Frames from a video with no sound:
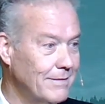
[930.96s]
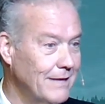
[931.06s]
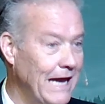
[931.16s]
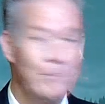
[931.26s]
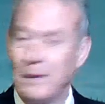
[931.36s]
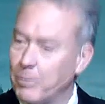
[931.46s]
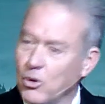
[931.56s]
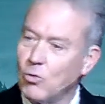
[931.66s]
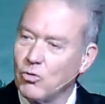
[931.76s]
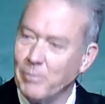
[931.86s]
And people
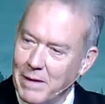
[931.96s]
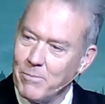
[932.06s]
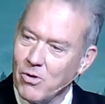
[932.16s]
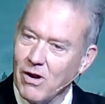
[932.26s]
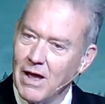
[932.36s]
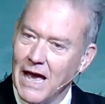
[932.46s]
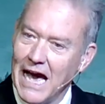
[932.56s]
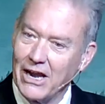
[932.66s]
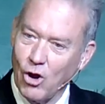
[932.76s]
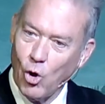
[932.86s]
don't remember
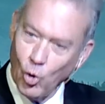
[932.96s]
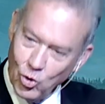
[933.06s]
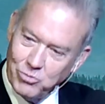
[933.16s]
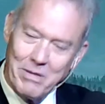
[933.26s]
how to hold